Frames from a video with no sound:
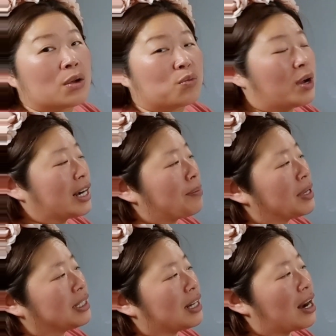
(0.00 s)
What
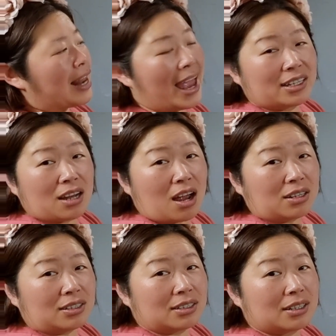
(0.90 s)
number did I land on?
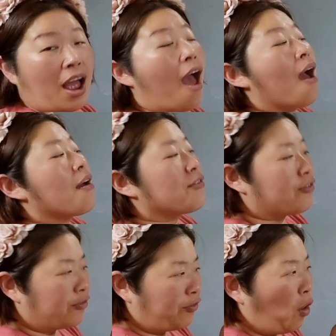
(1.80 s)

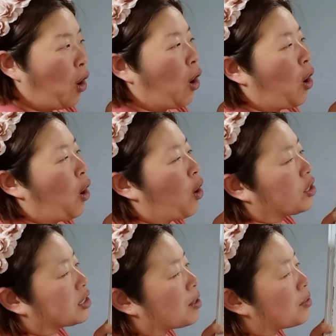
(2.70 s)

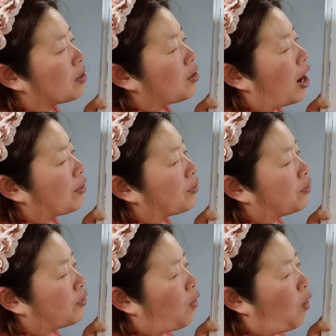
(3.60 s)
4. So I'm going to write
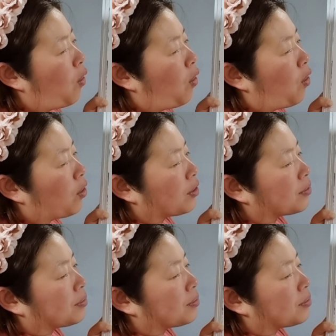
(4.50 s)
4.